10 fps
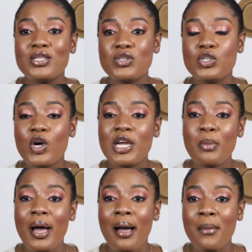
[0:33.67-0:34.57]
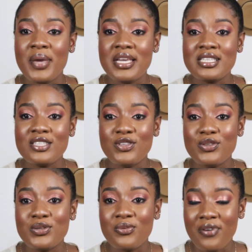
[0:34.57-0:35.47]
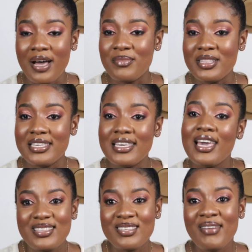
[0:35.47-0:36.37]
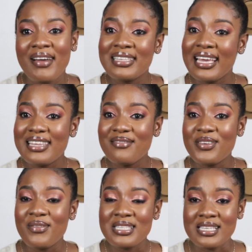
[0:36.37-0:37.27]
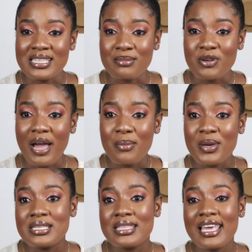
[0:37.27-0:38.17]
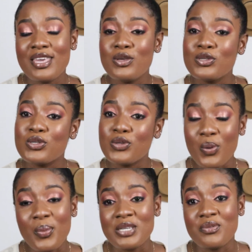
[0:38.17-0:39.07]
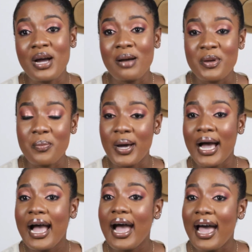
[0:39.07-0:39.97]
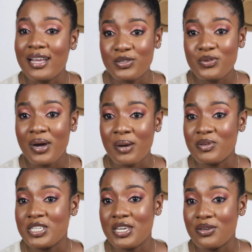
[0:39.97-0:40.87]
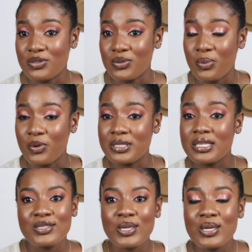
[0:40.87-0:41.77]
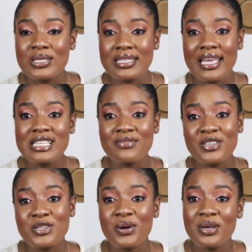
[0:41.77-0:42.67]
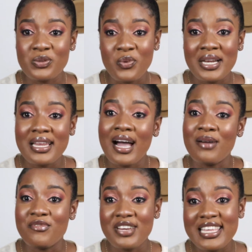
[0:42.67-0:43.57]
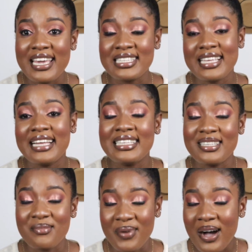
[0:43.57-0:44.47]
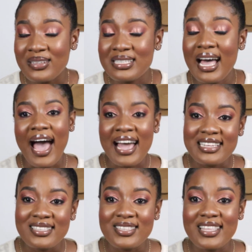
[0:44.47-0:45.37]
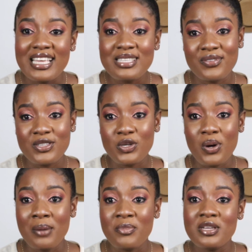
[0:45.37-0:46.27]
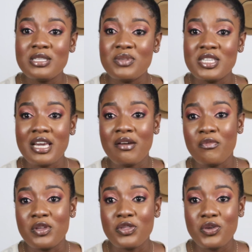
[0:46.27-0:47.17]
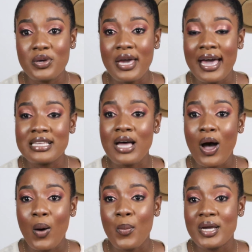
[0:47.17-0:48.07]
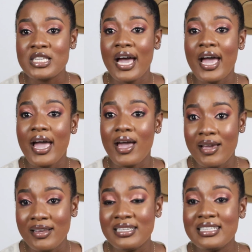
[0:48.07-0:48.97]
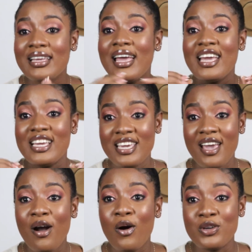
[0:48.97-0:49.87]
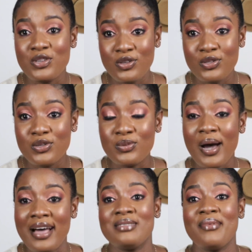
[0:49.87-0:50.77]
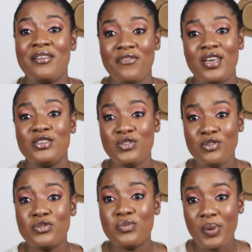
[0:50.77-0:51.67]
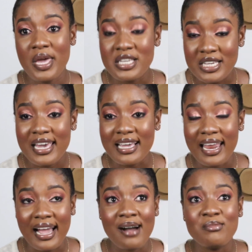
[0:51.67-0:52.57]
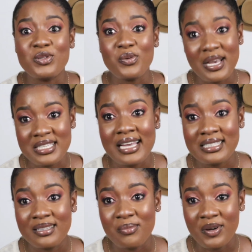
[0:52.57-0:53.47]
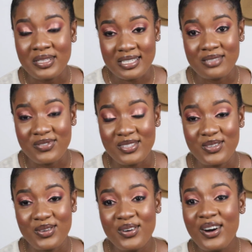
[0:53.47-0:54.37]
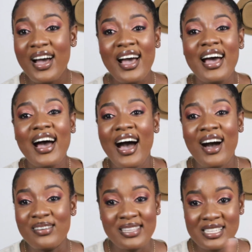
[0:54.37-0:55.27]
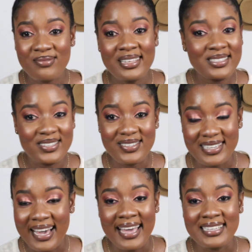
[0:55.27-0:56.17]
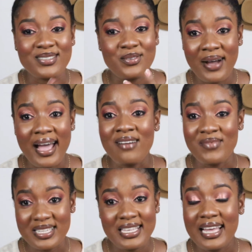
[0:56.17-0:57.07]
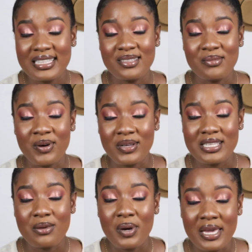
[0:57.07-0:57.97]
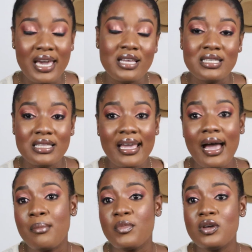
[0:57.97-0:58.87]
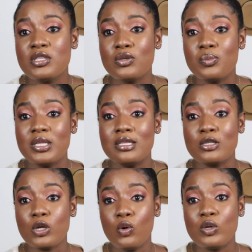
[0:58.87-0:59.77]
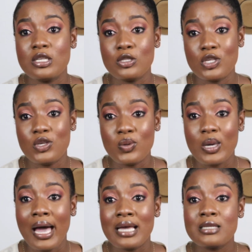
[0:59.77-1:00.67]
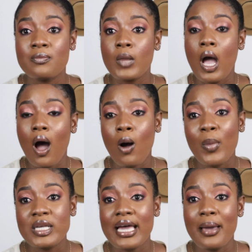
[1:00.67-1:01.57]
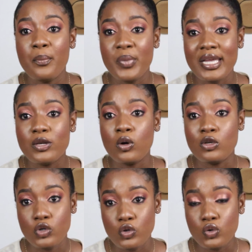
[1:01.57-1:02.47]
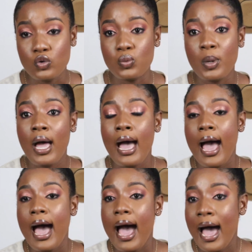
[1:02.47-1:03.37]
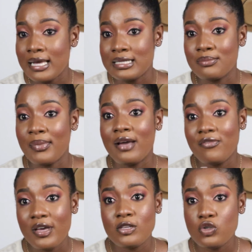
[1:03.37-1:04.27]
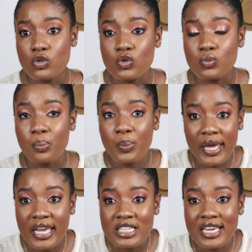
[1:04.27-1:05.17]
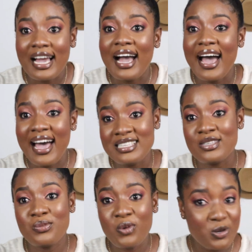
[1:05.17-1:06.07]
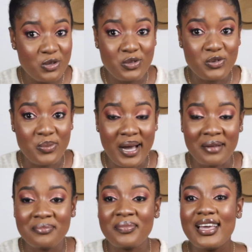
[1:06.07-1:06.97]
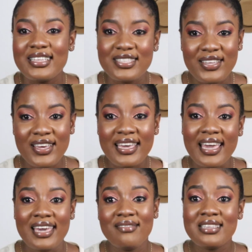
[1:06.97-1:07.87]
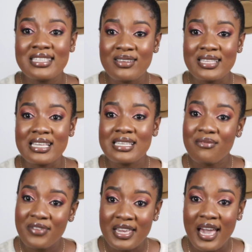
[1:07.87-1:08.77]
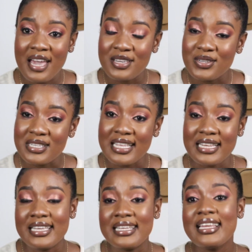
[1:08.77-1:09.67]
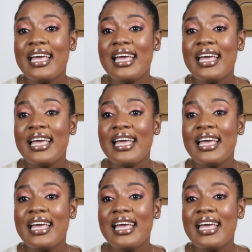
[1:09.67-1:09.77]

to join my amazing YouTube family. To my returning viewers and subscribers, thank you so much for coming back. I do appreciate your support. So today's video is one that I'm really excited about, and in today's video I'm going to be sharing with you guys how much I earned here on YouTube as my first YouTube paycheck. Like, I'm so excited about this video. I would explain to you guys why I'm excited about it, but yeah, today I'm going to be disclosing to you guys how much I made on YouTube as my first YouTube paycheck as a small YouTuber. So if this sounds like something you are interested in,